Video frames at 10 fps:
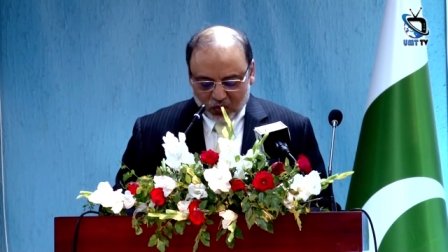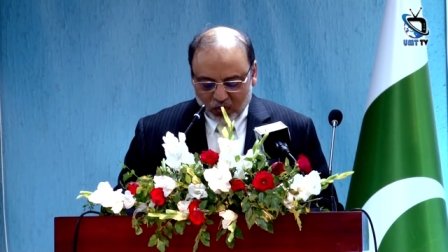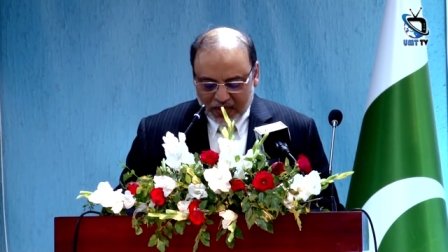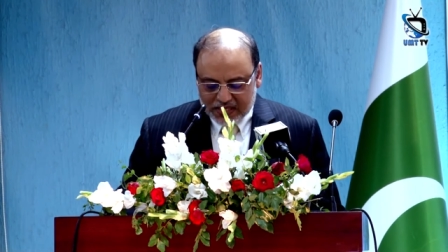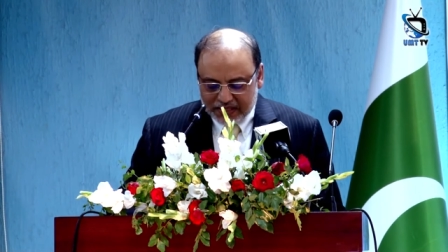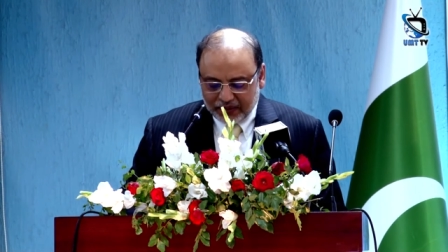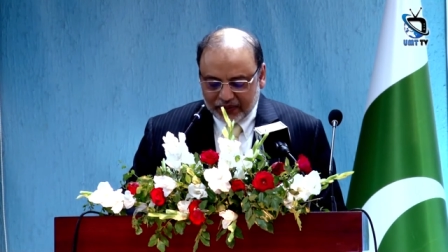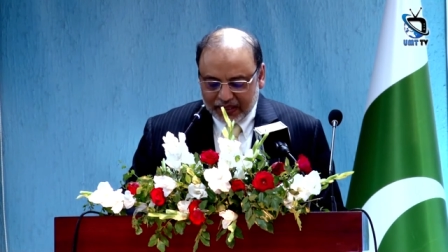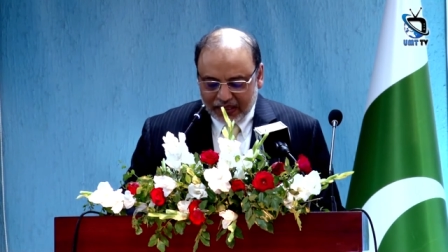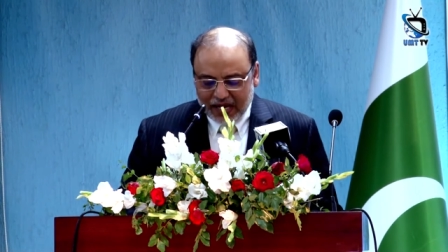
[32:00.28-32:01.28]
once they
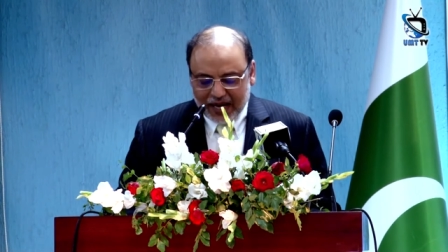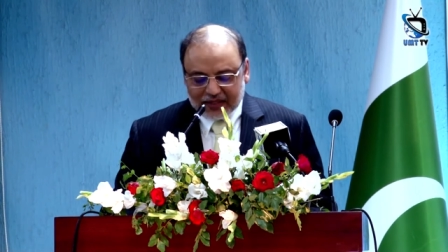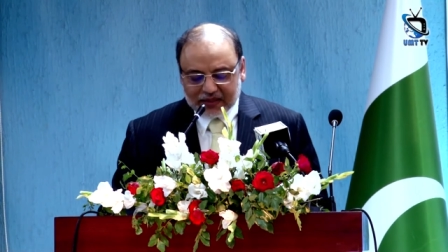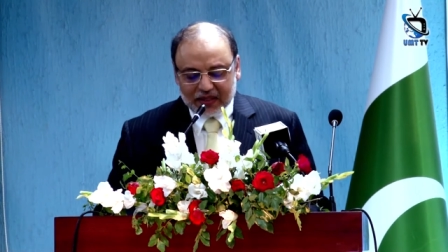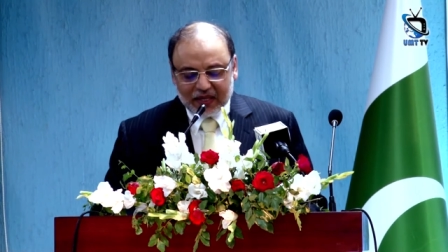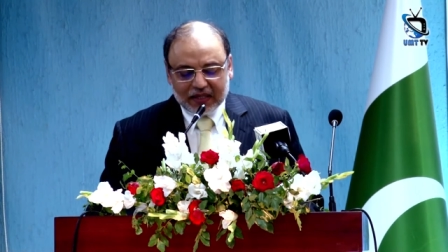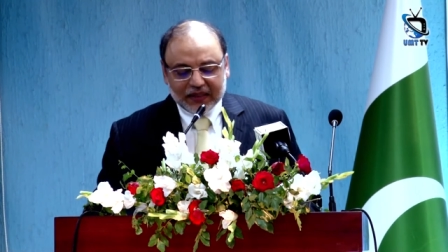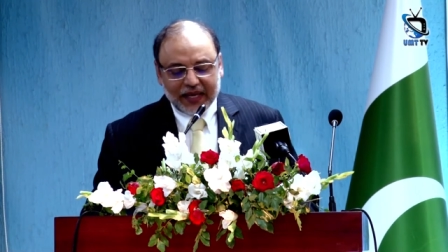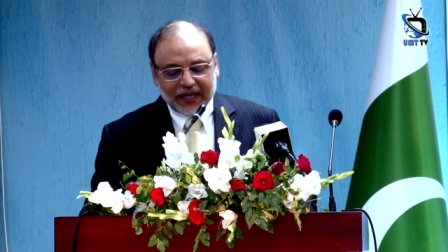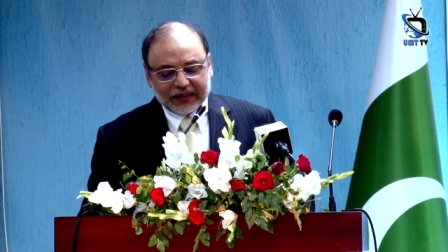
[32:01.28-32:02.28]
realize
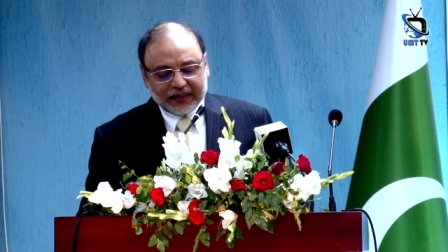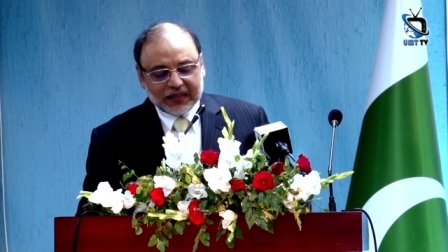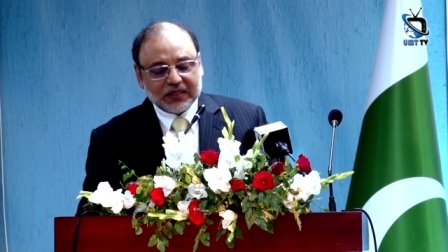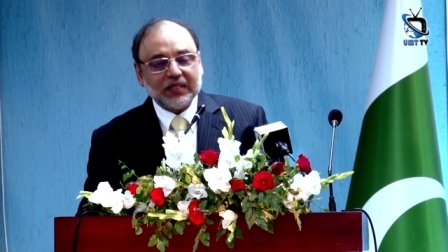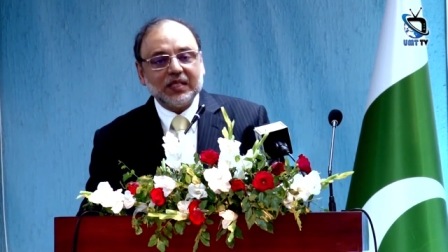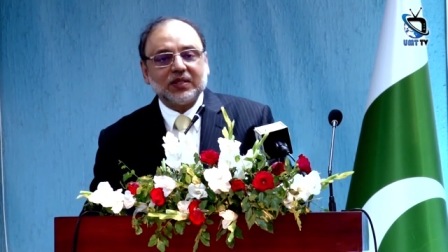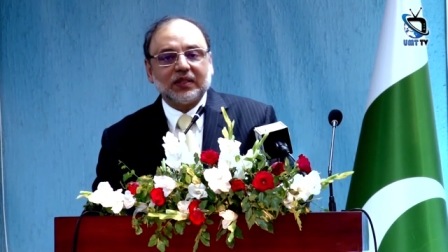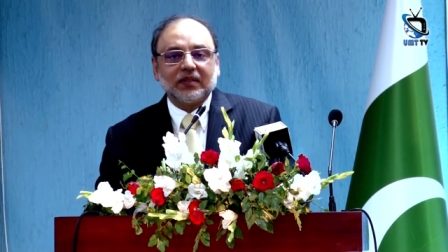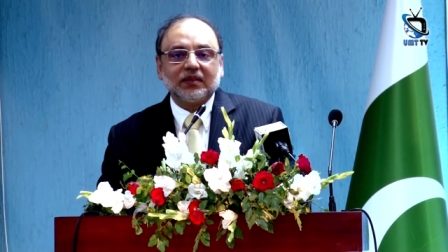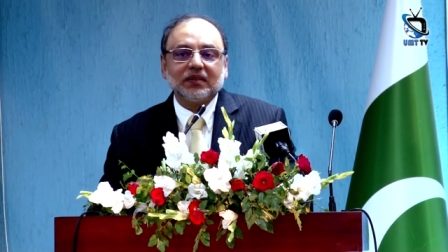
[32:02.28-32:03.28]
that this teacher,